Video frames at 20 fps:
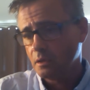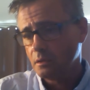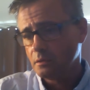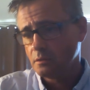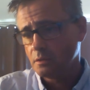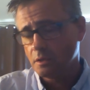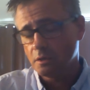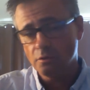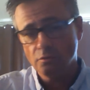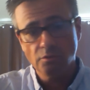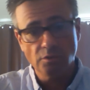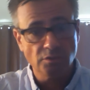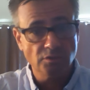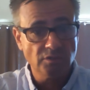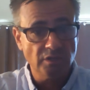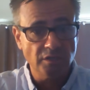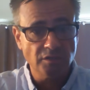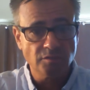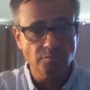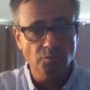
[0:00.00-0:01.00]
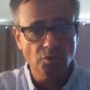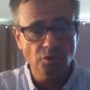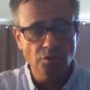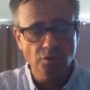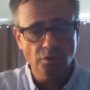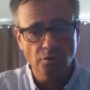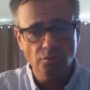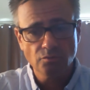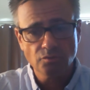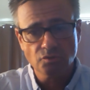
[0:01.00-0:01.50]
you take some good
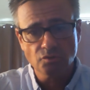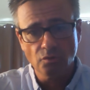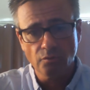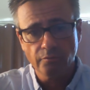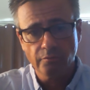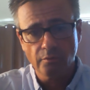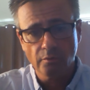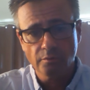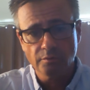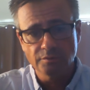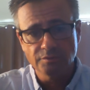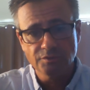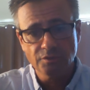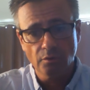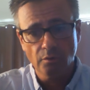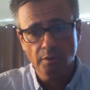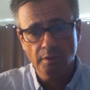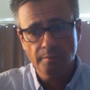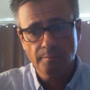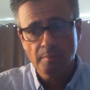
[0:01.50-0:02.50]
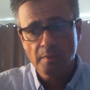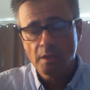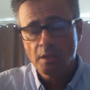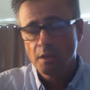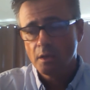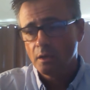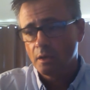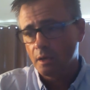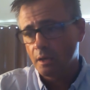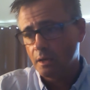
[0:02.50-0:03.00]
notes, so forth and so
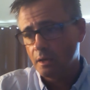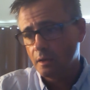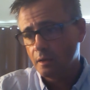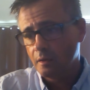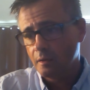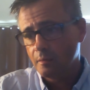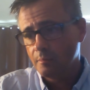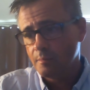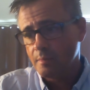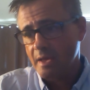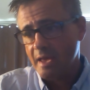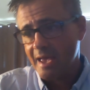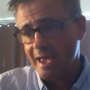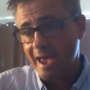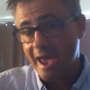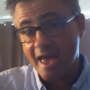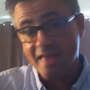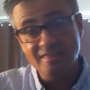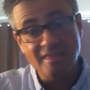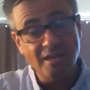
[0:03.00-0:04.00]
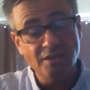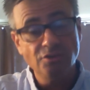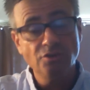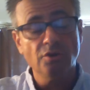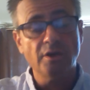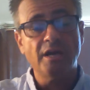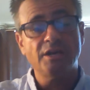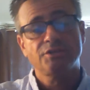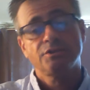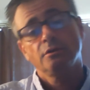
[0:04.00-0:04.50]
on, and then you're
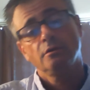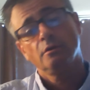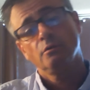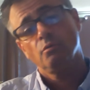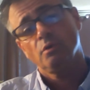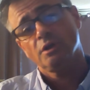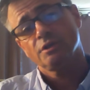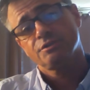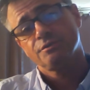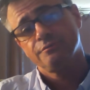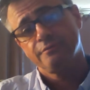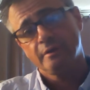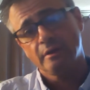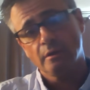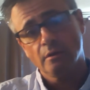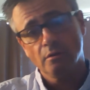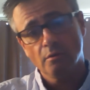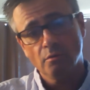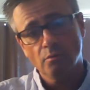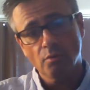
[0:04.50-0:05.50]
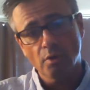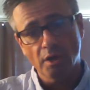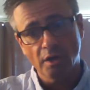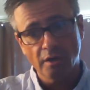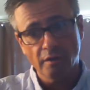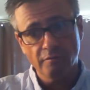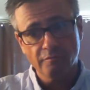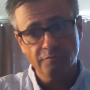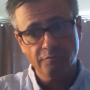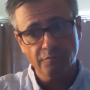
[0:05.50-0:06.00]
actually going to watch a video
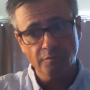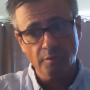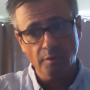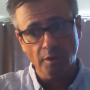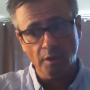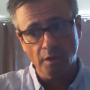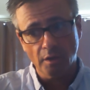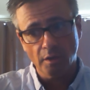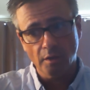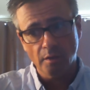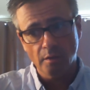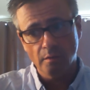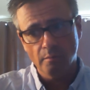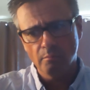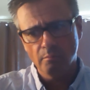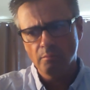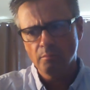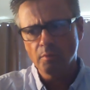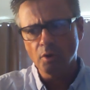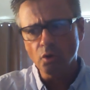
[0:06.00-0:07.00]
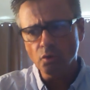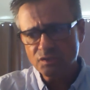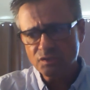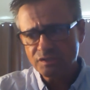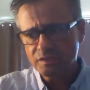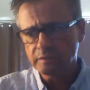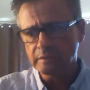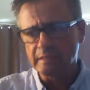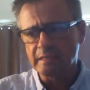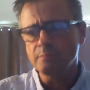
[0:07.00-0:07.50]
of
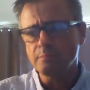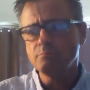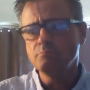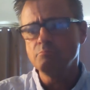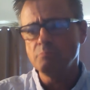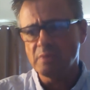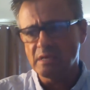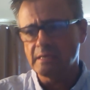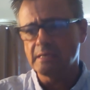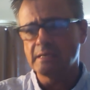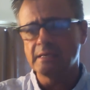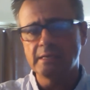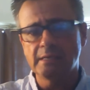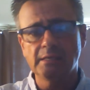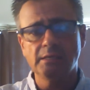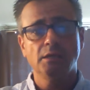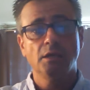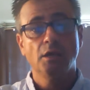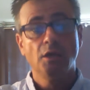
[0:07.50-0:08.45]
mostly me